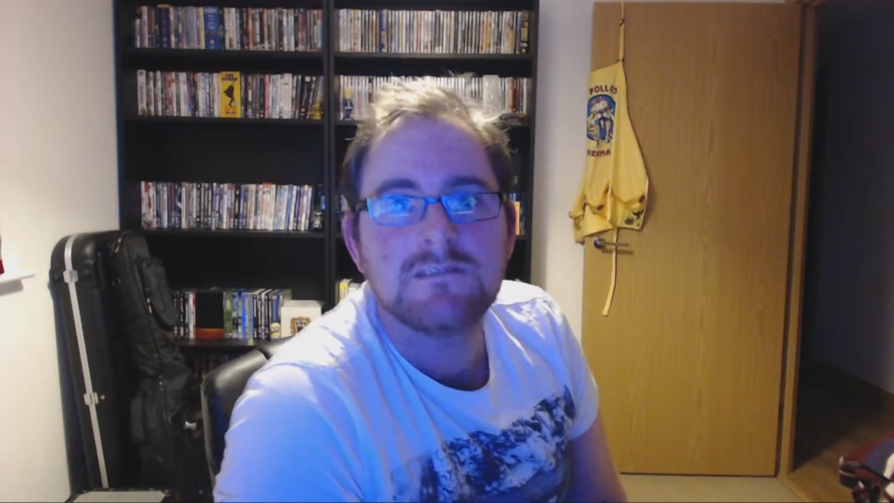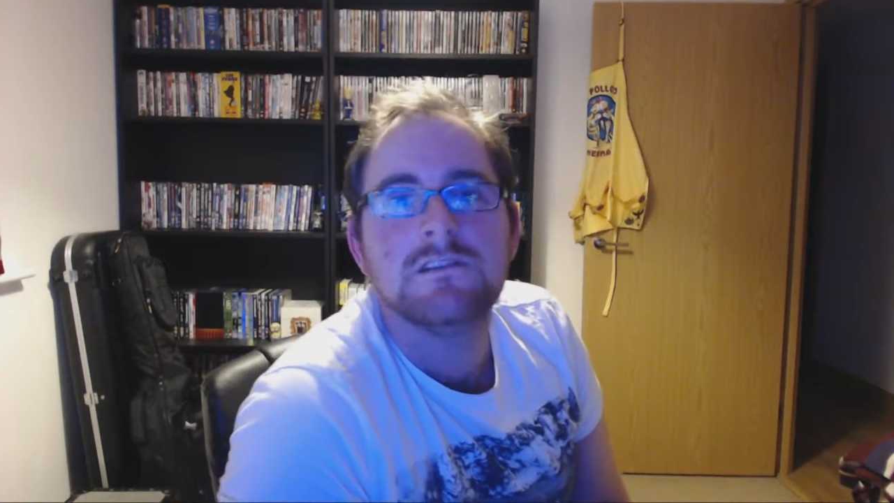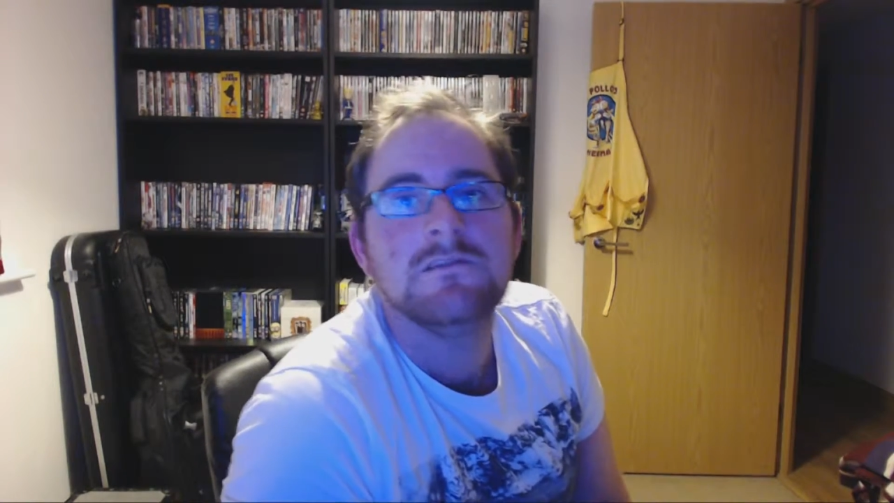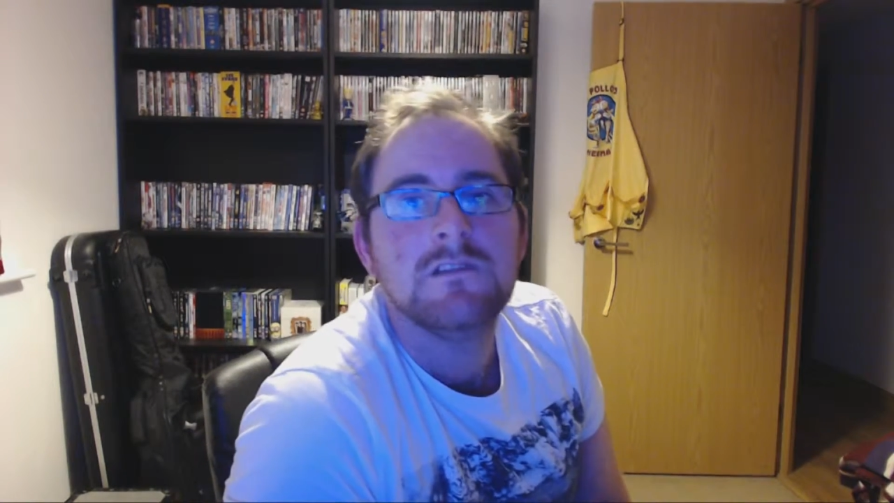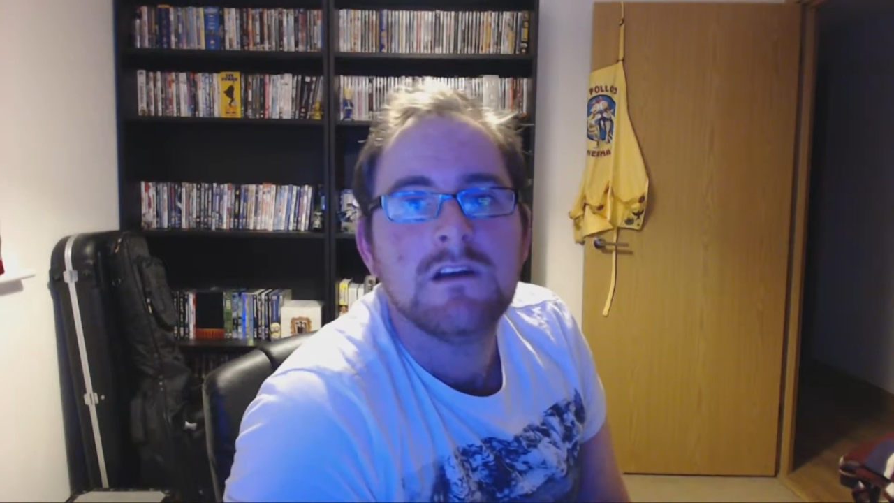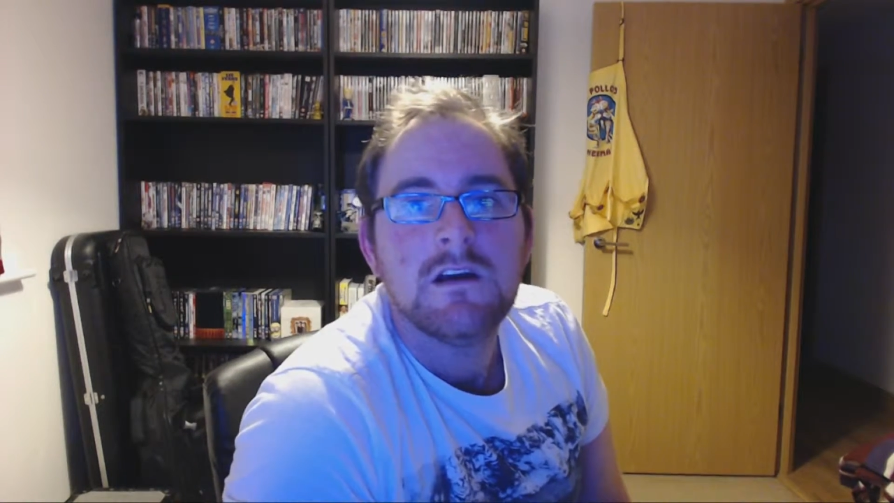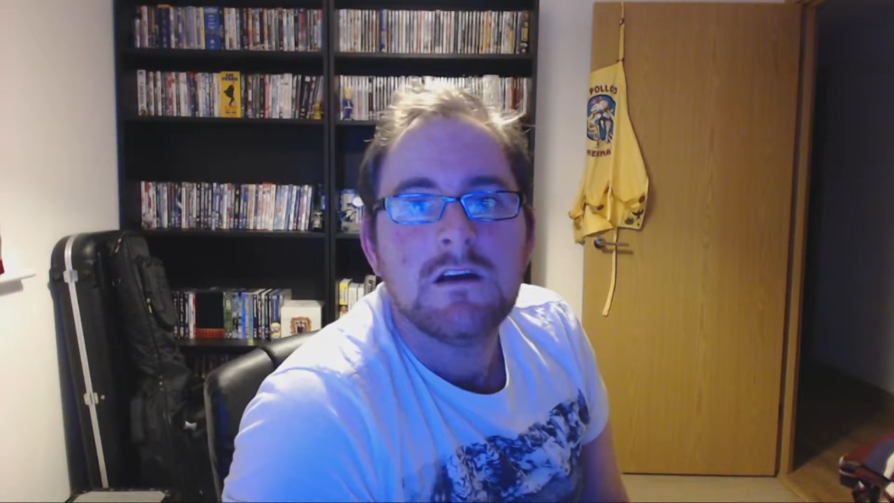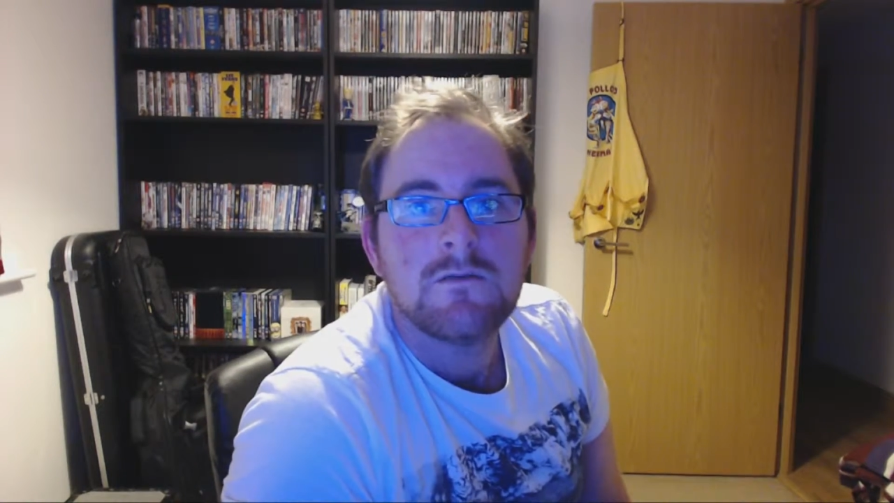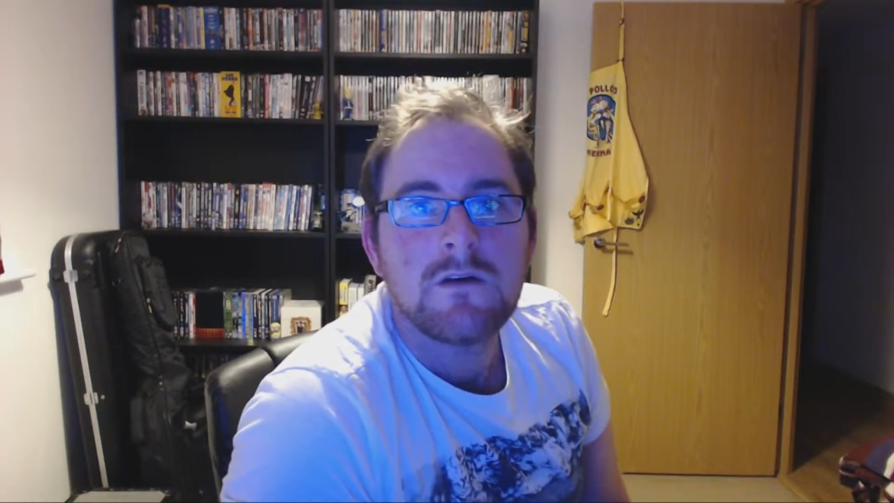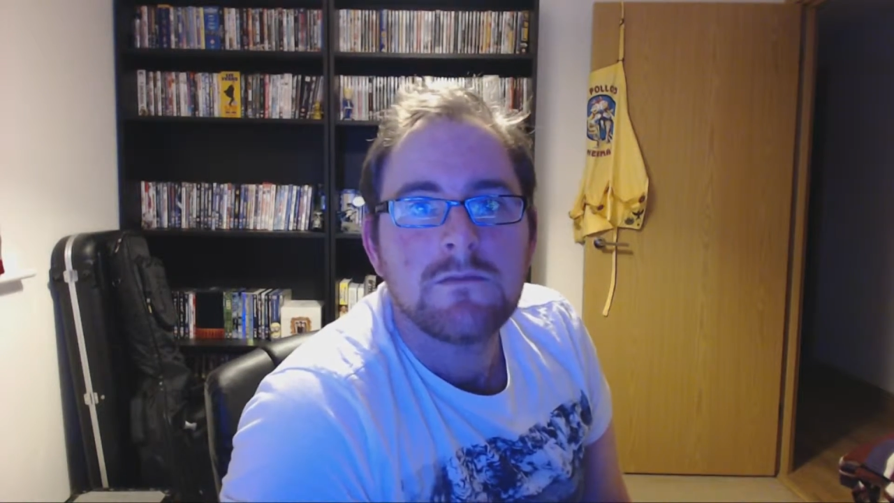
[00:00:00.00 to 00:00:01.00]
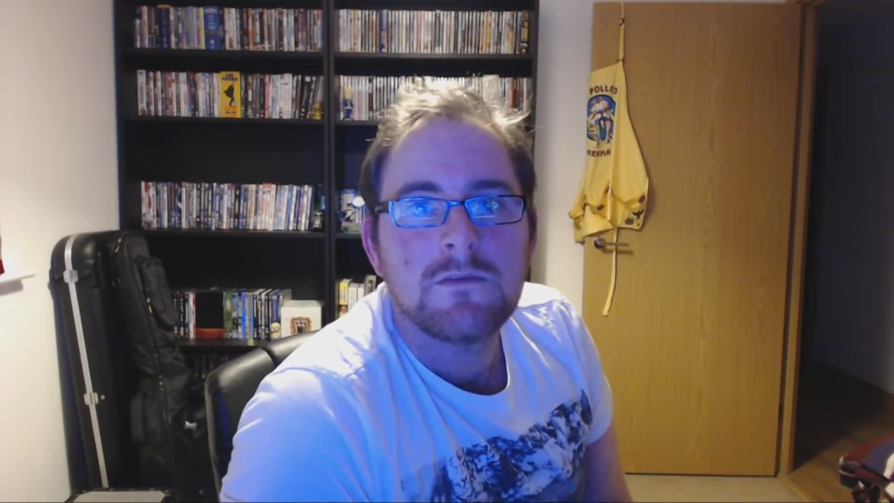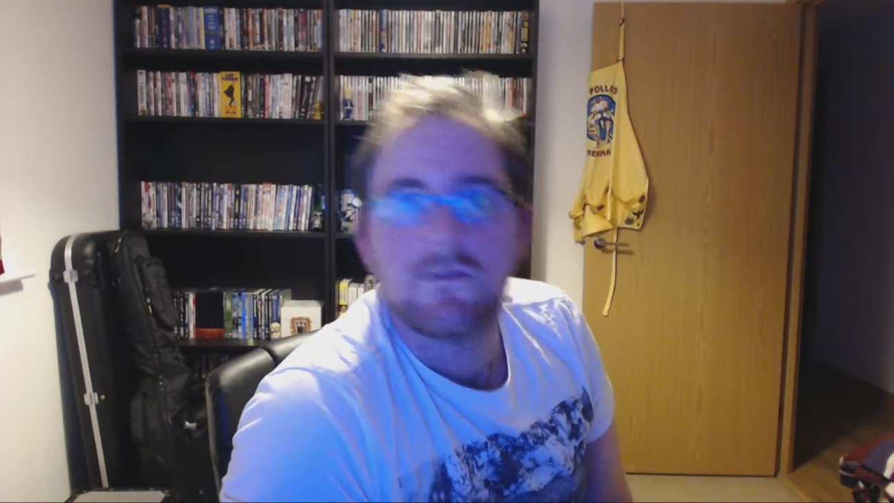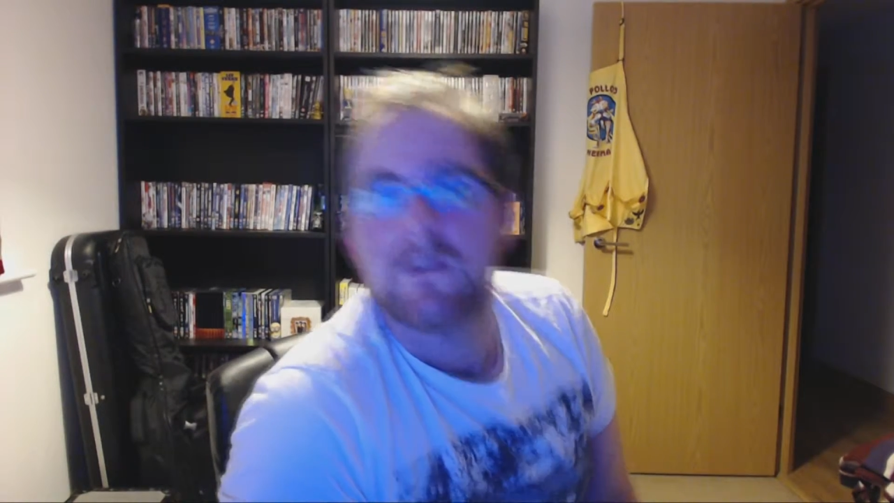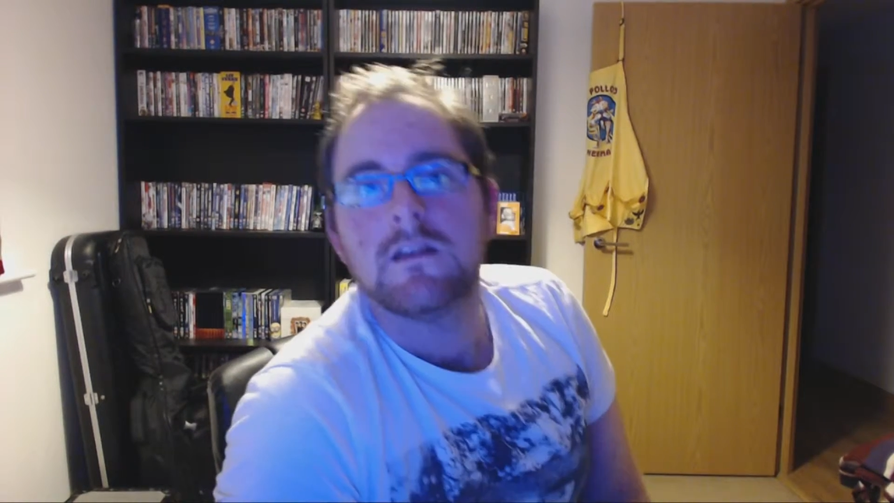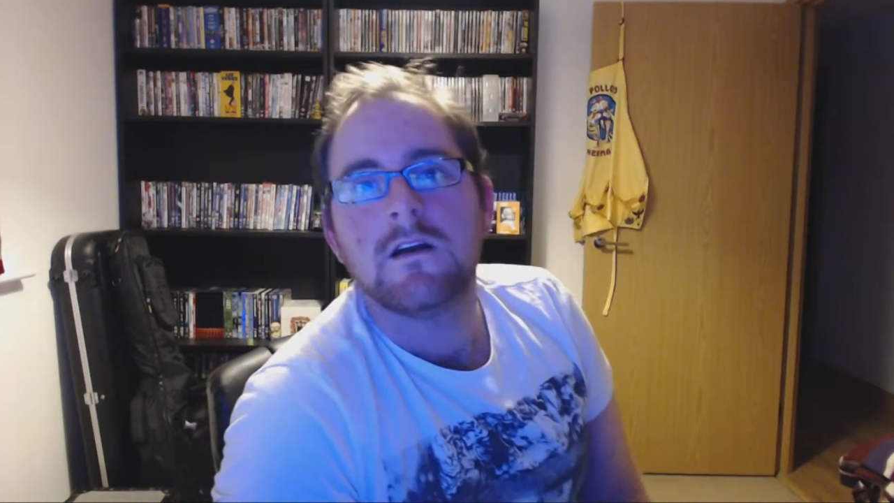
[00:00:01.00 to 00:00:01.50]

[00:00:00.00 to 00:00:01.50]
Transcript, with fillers: you what I'm doing.